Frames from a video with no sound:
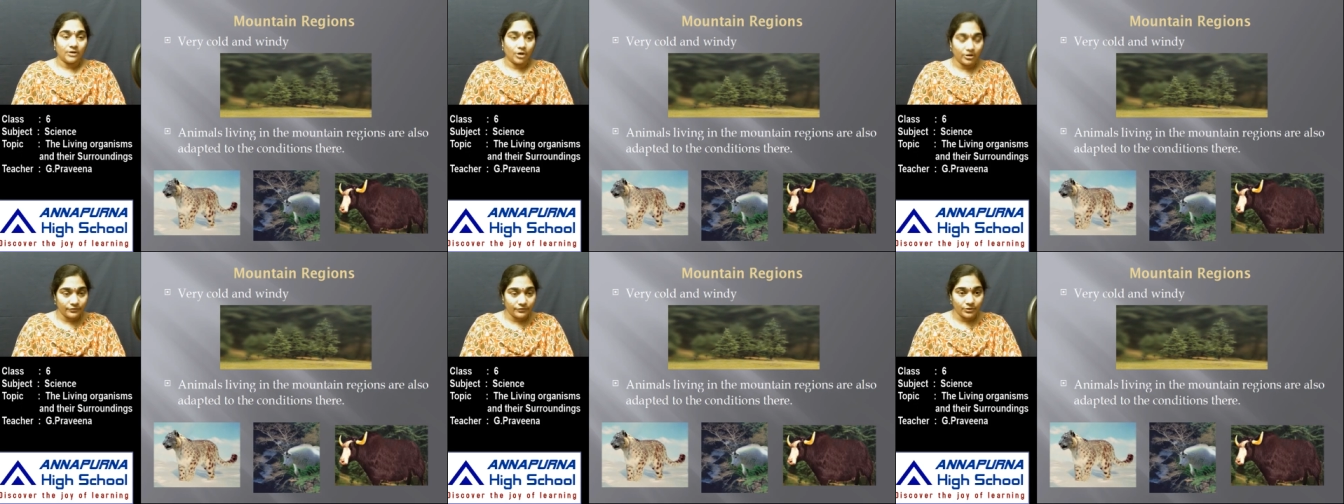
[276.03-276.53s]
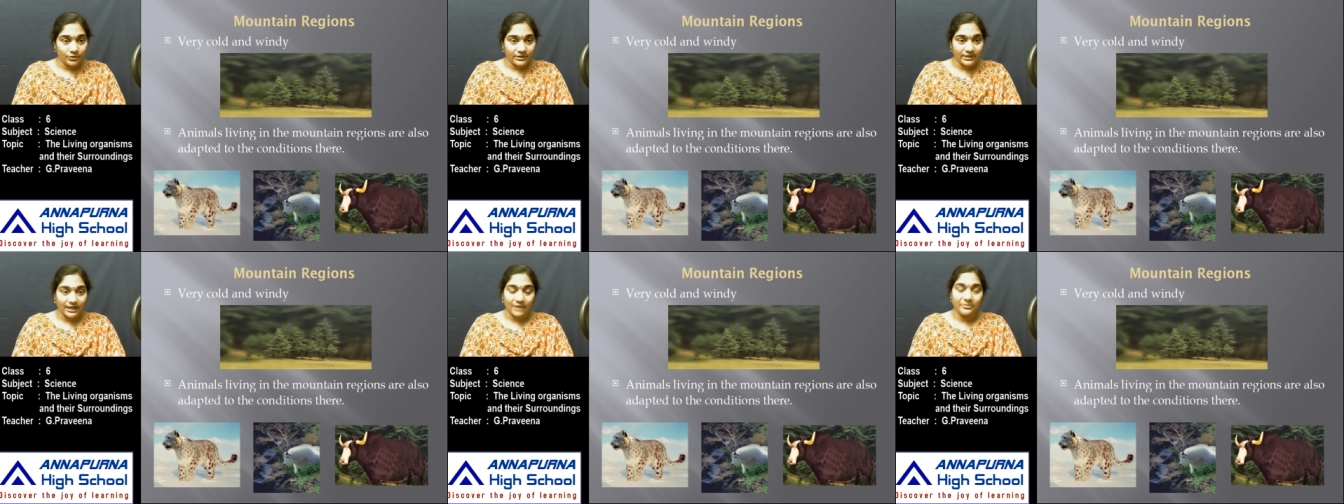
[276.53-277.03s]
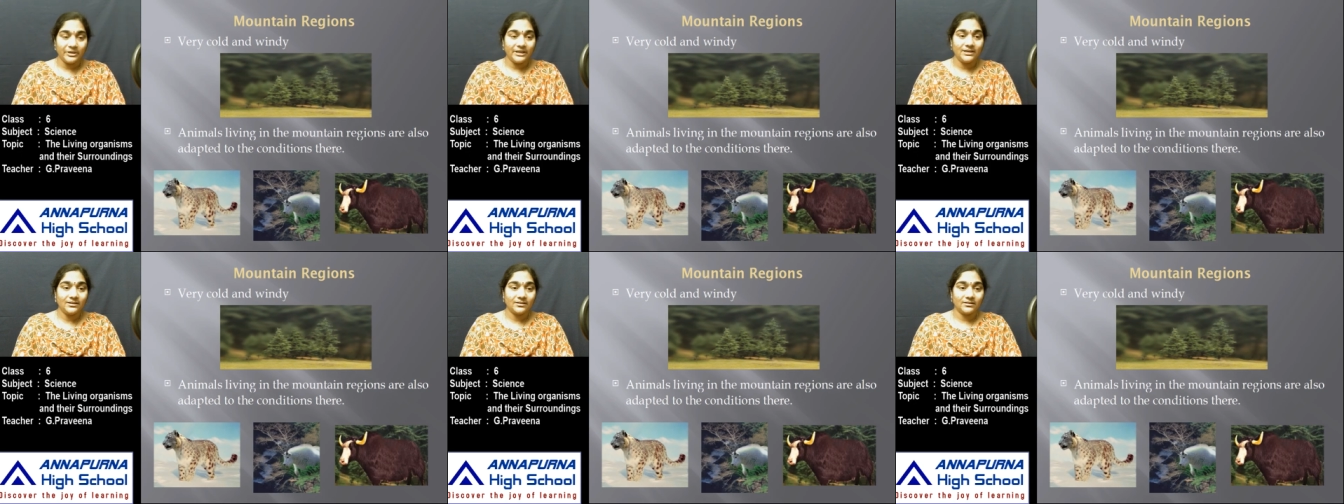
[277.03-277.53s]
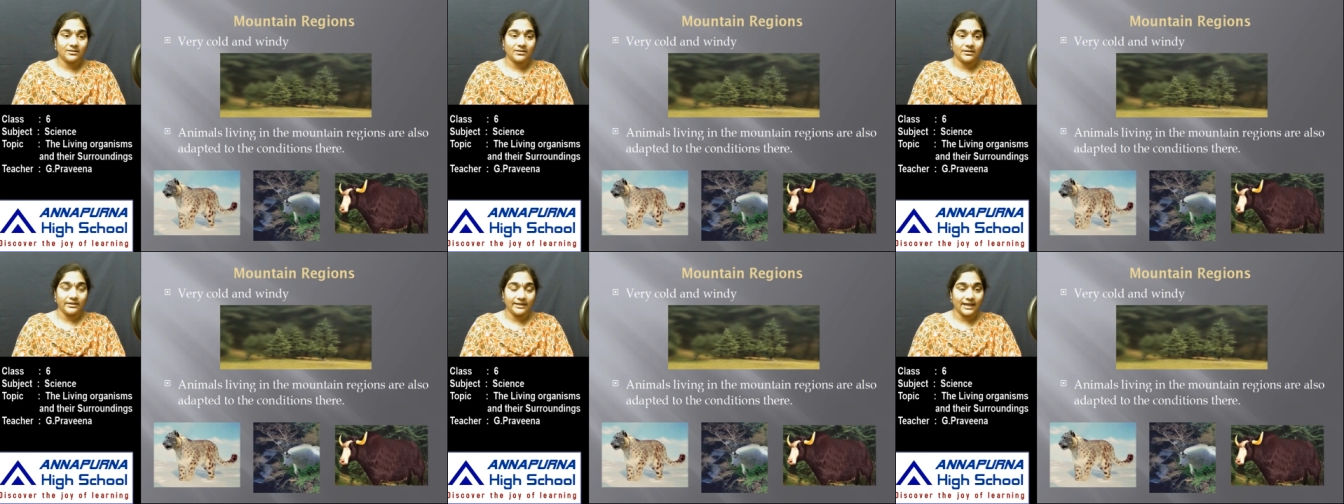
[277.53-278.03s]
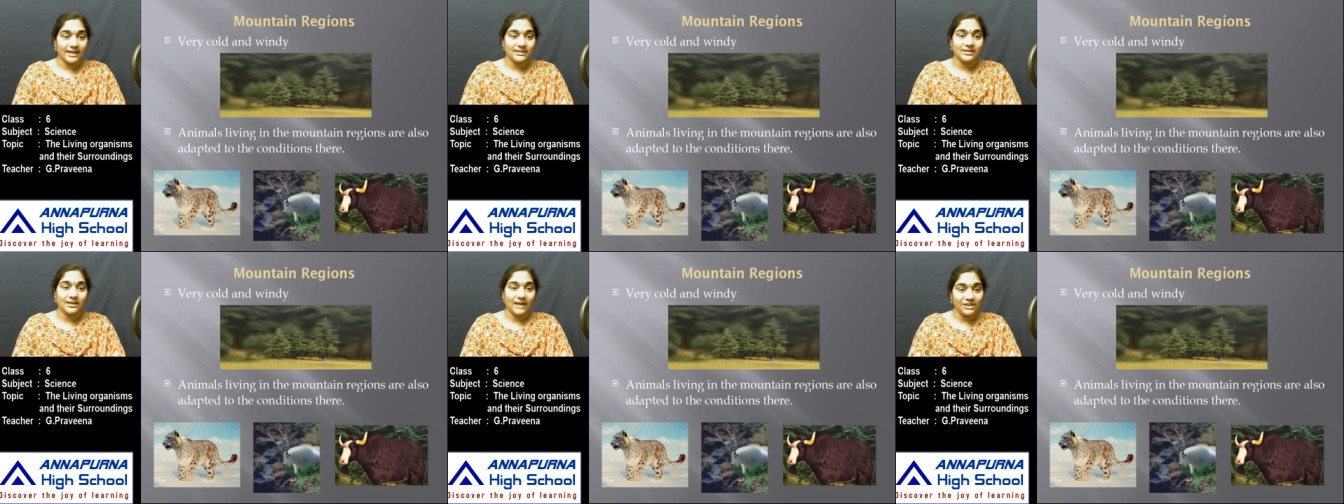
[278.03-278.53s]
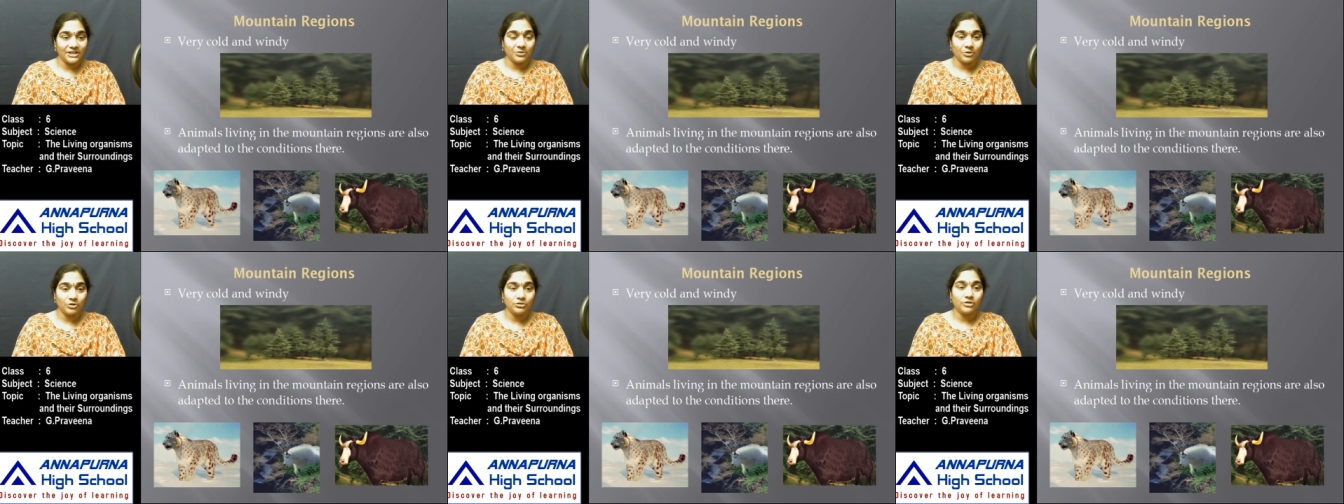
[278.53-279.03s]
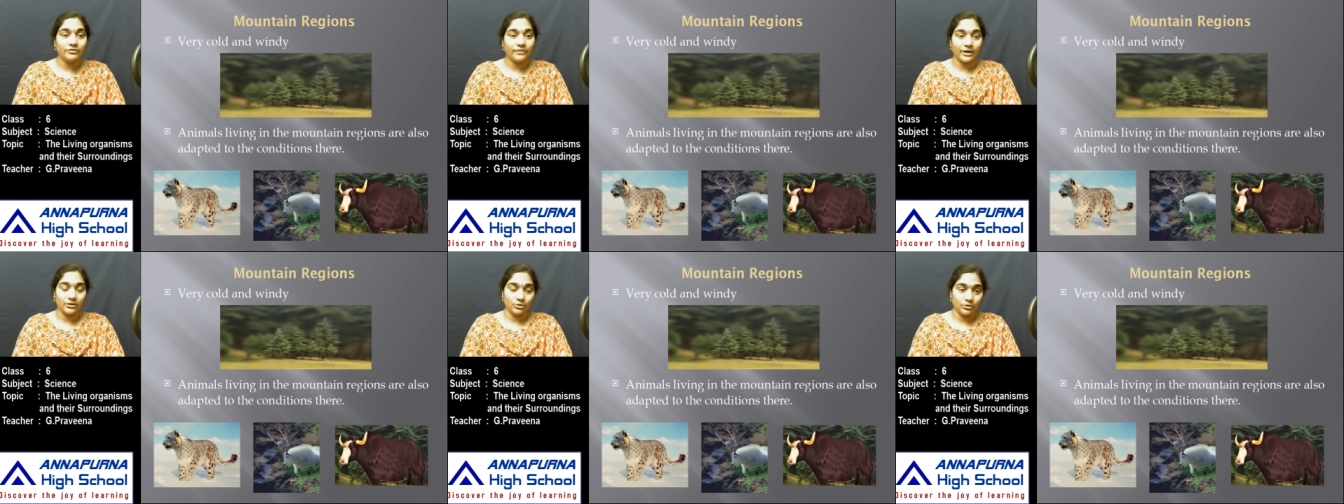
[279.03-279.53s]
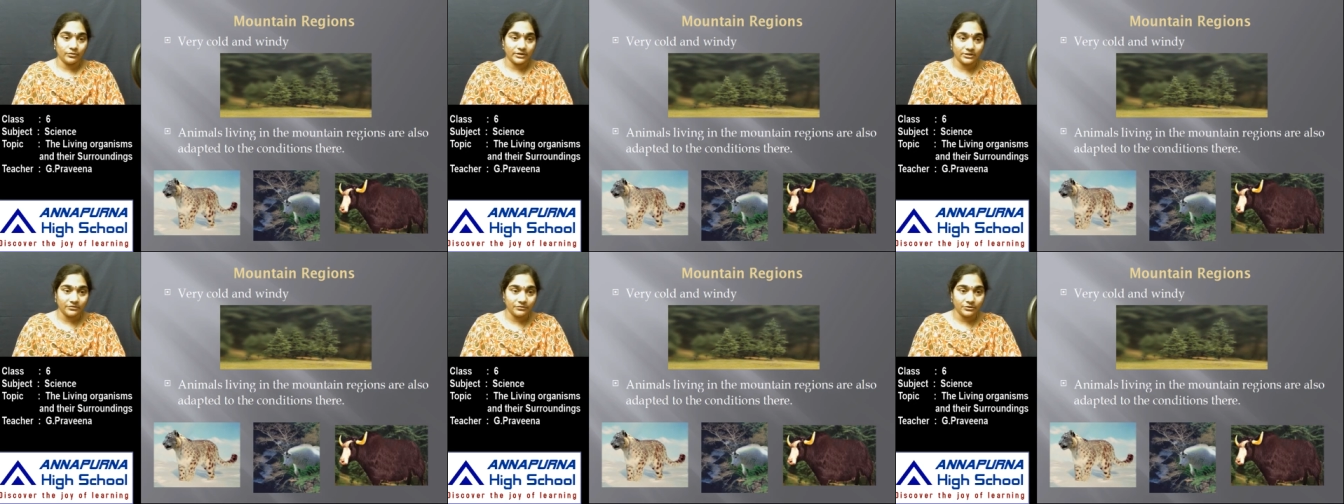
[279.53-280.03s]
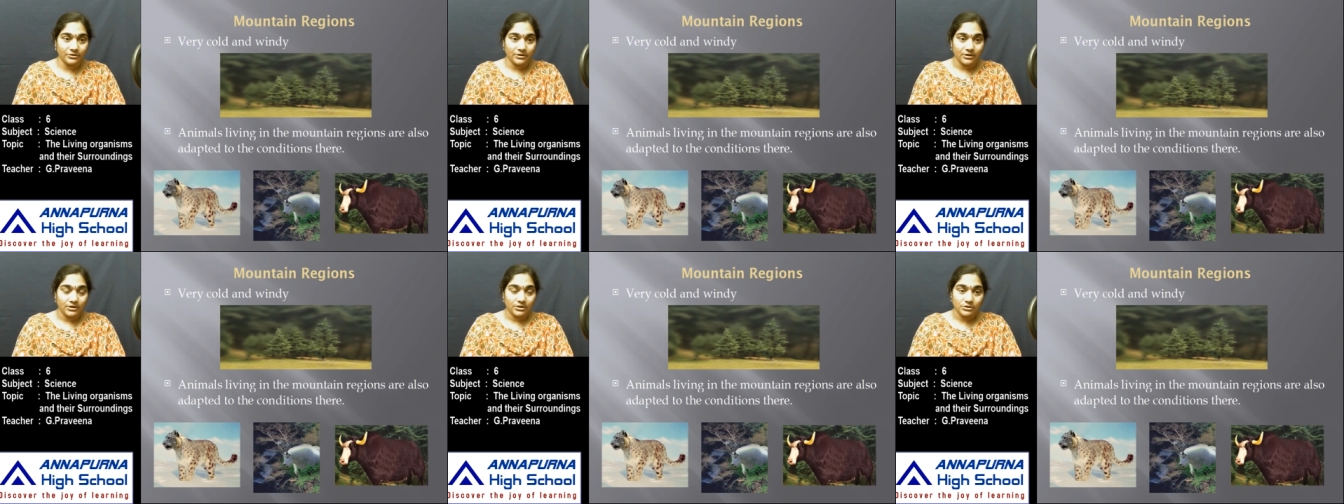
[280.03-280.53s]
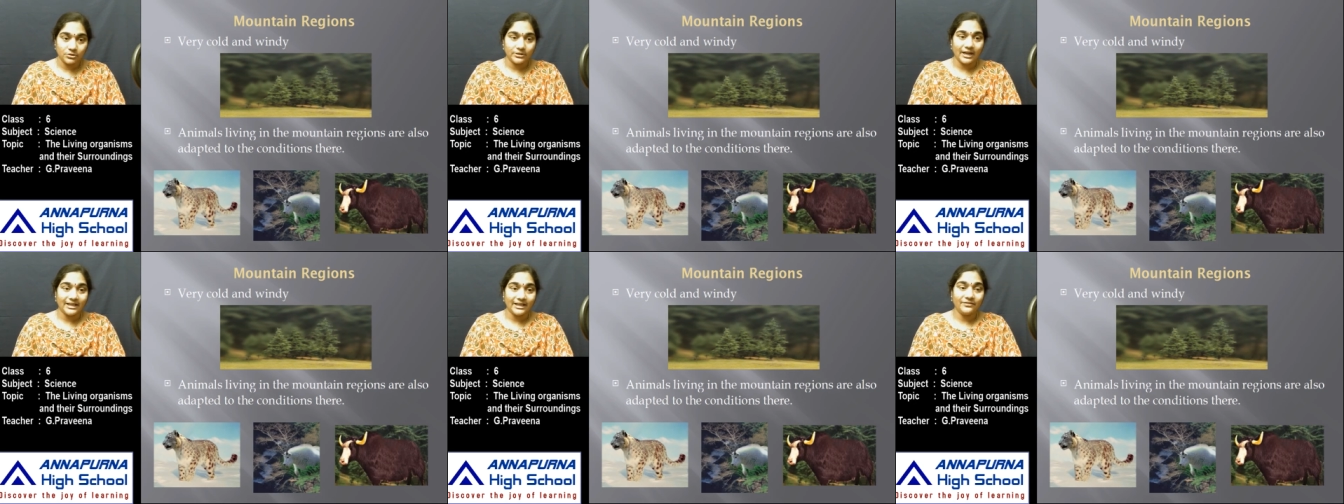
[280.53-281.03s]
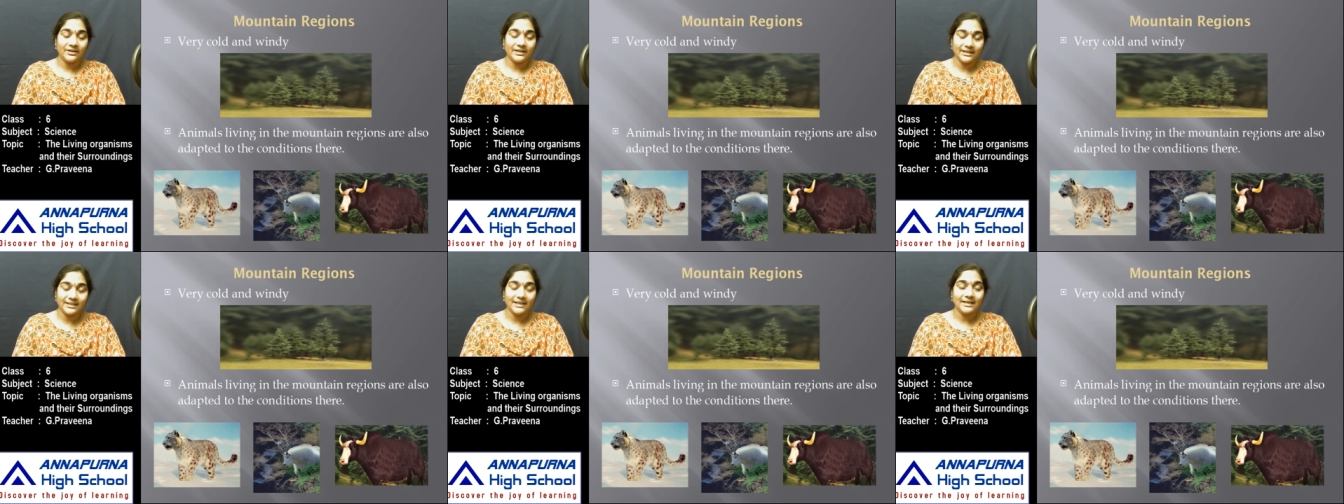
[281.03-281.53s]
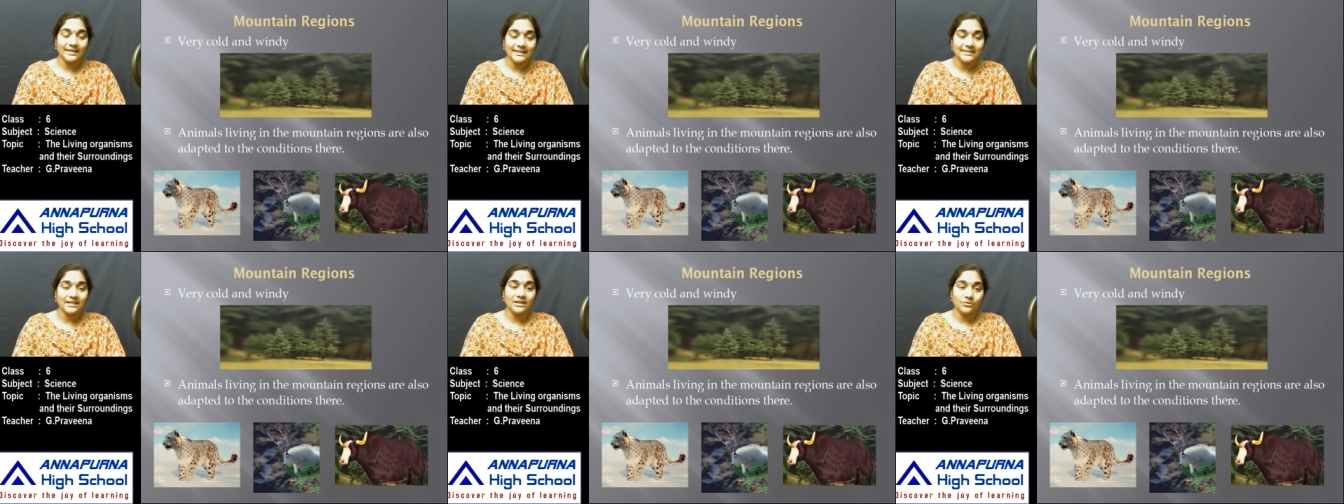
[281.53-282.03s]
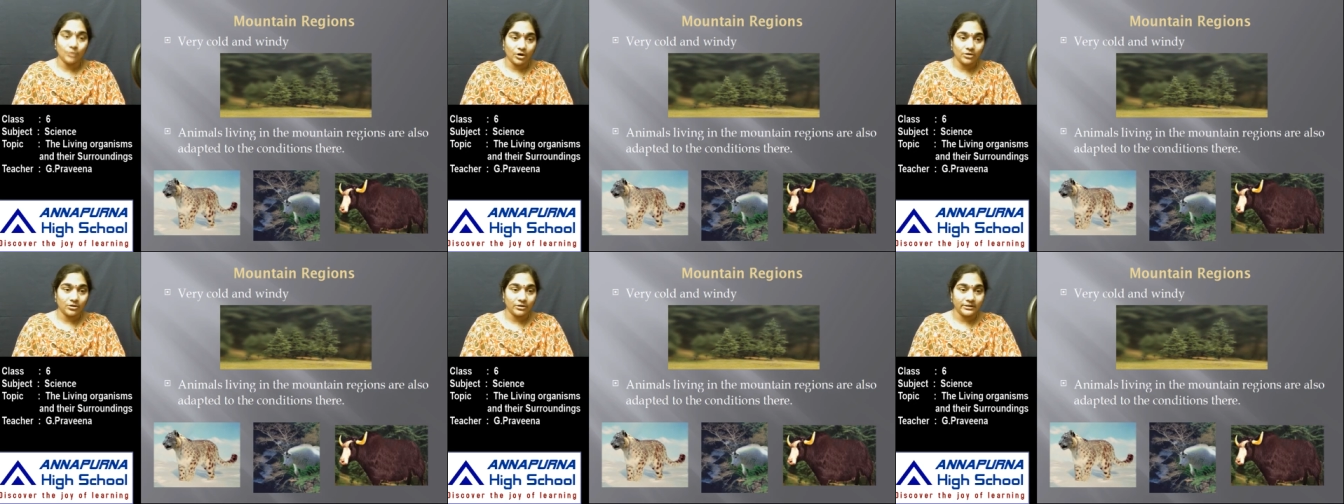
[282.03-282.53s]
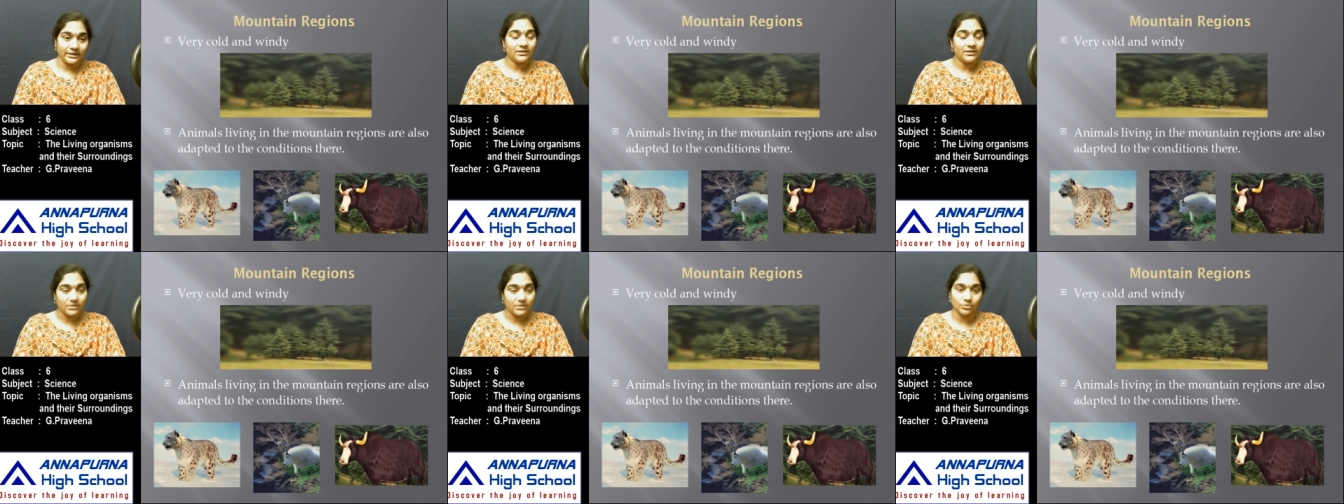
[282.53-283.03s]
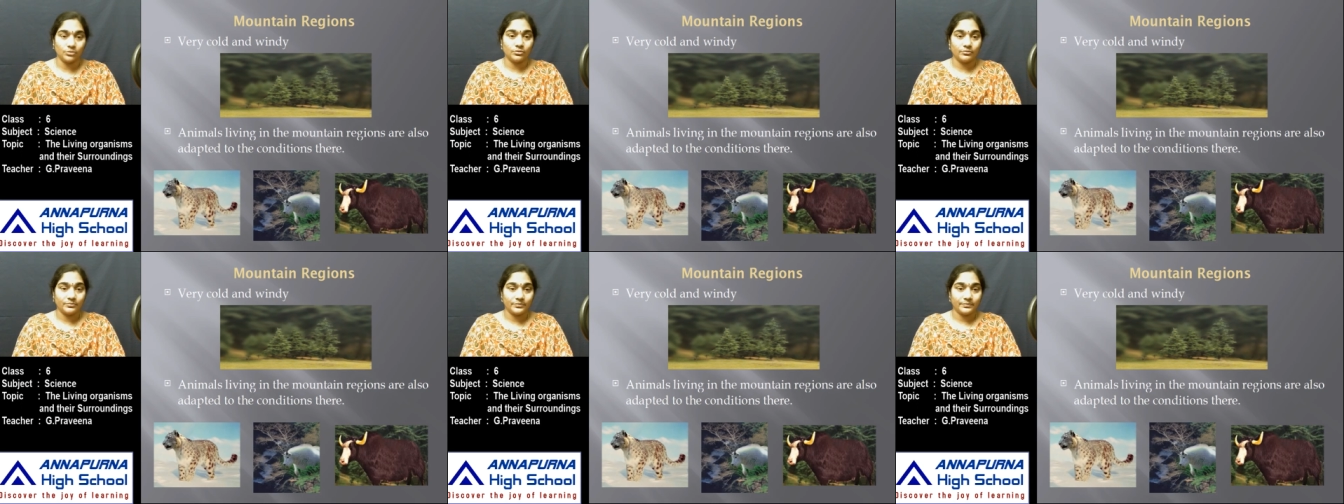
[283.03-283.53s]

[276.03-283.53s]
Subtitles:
or foot it has a large amount of fur over the foot so that even it can easily walk on the snow.